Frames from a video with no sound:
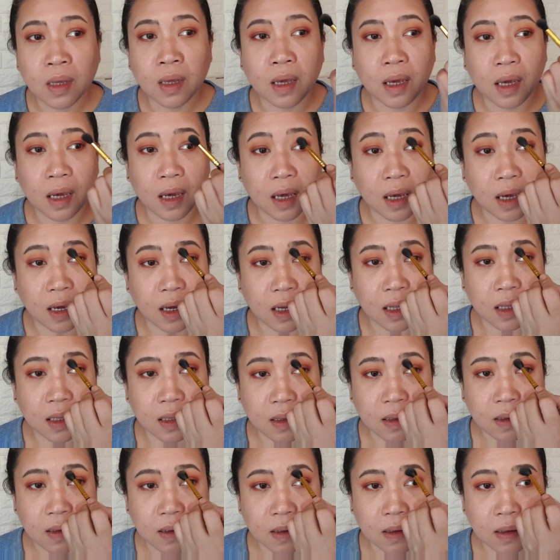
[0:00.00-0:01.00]

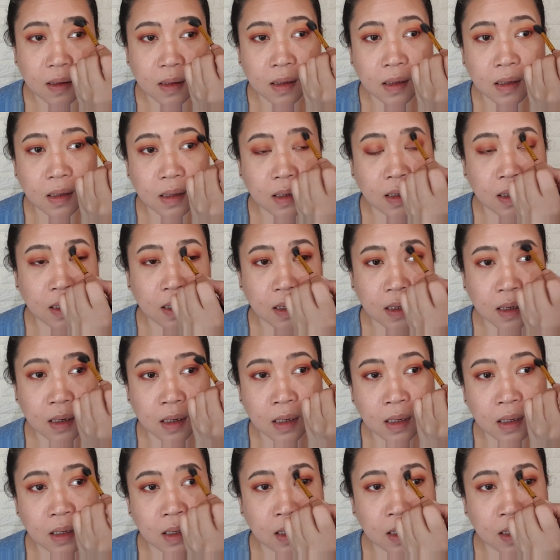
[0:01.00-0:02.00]
and
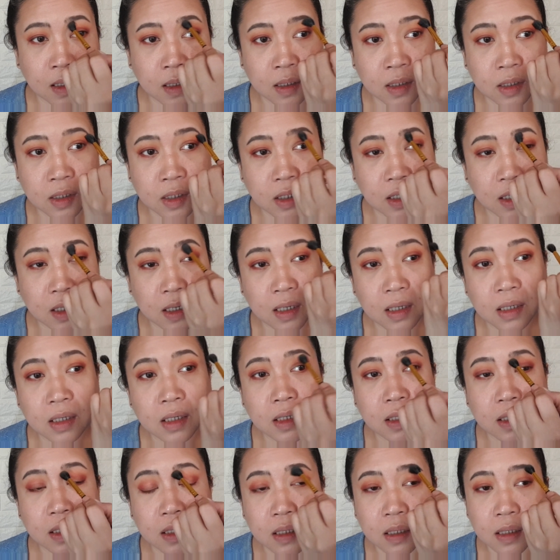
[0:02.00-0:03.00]

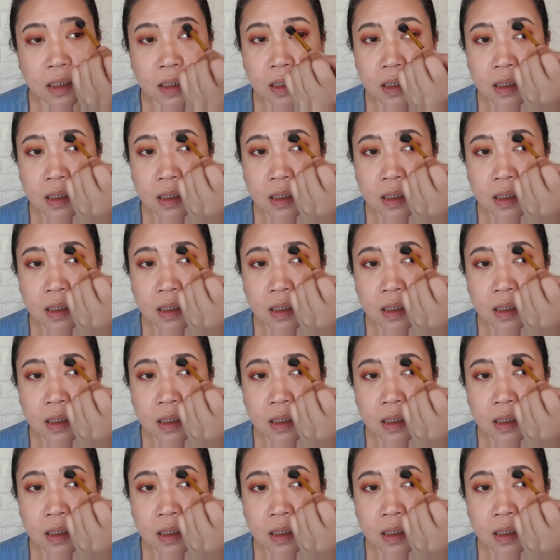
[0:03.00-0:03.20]
just